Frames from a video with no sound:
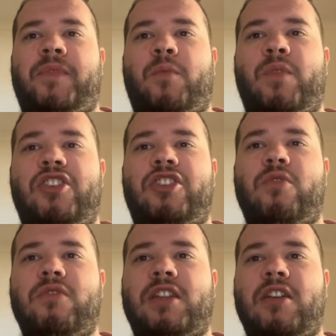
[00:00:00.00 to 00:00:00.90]
which
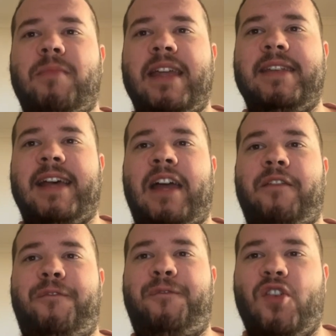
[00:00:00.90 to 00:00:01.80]
also means,
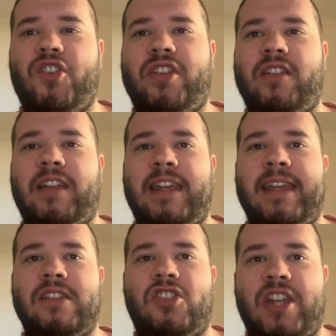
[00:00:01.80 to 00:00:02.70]
unfortunately,
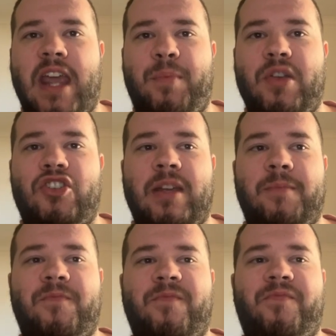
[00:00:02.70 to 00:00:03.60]
his
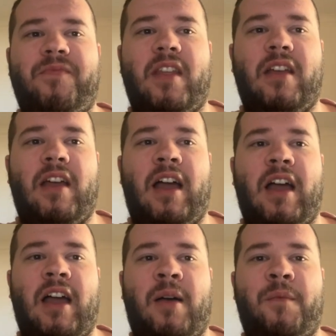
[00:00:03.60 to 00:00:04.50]
championship
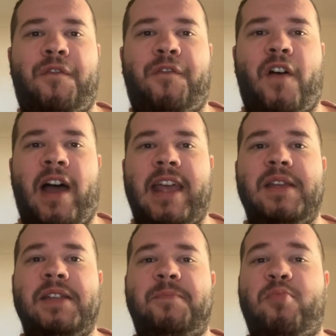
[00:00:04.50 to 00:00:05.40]
fight
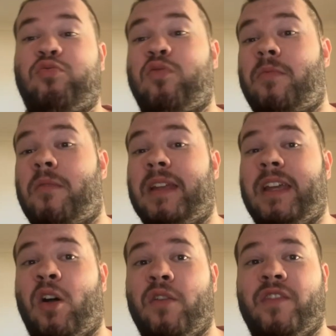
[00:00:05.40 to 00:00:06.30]
is
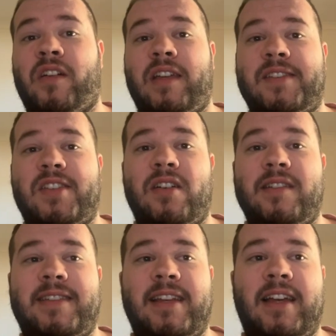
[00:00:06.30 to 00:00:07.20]
probably over. He's
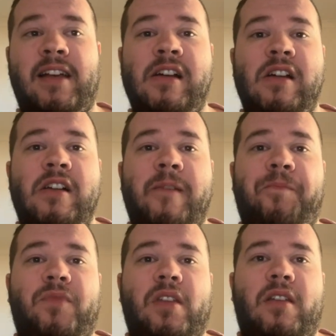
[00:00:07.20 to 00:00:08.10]
got, well,
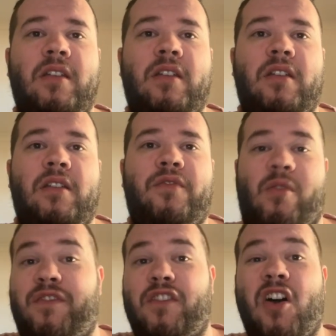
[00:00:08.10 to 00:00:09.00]

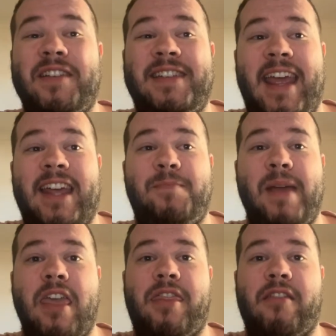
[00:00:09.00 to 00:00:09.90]
for context,
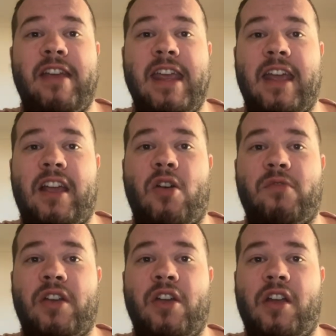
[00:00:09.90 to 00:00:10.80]
P3 here,
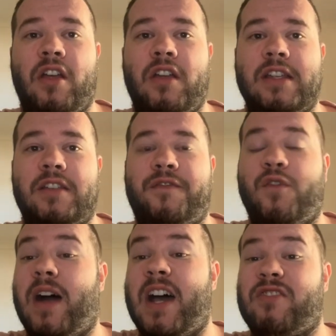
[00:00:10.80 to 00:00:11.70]
Colton Herter is
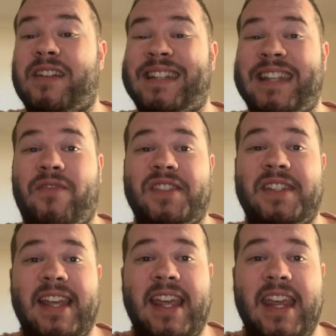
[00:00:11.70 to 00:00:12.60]

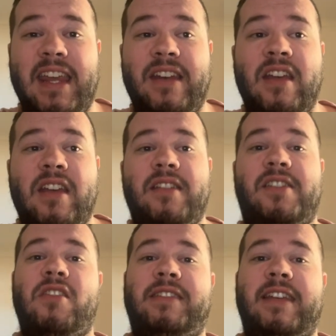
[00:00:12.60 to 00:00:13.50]
417.
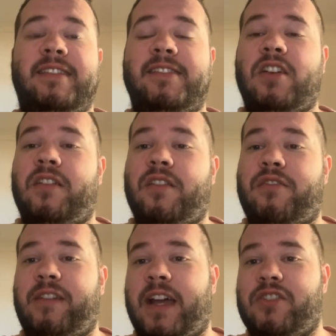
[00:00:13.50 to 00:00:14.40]
Scott Dixon's got
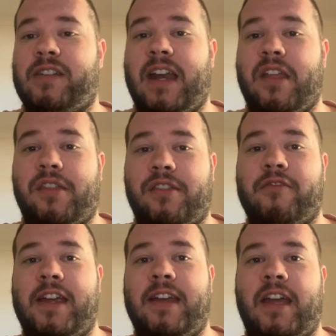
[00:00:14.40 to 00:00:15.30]

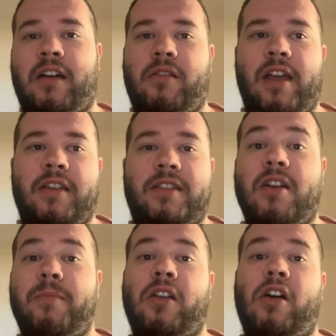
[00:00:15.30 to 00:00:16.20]
383 now. And
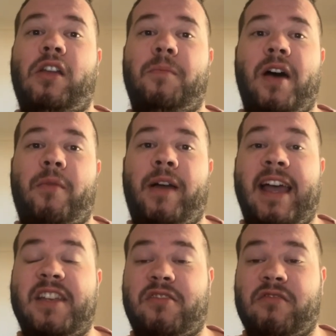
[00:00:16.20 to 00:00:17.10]
Scott McLaughlin, by the way,
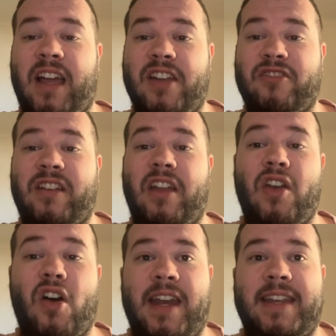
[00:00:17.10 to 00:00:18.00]
has
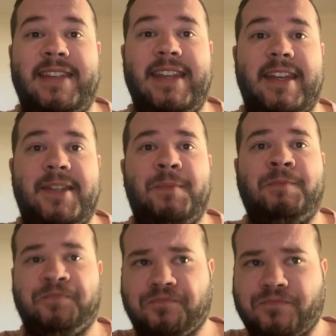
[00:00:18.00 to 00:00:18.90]
396.
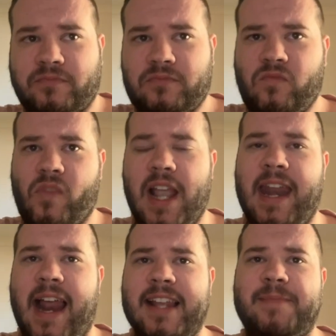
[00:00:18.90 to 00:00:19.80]

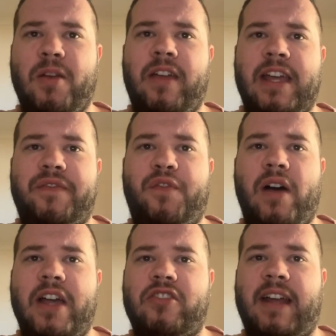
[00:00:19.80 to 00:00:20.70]
And Alex Palou has
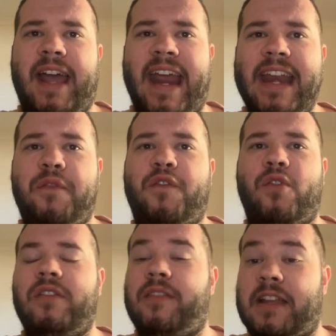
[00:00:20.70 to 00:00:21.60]

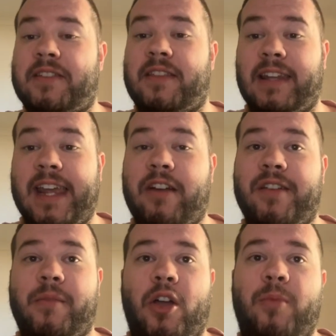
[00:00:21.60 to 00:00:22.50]
484. That's the leader
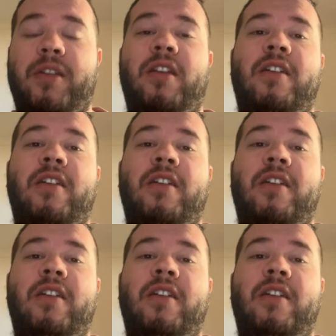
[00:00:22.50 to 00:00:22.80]
at the moment.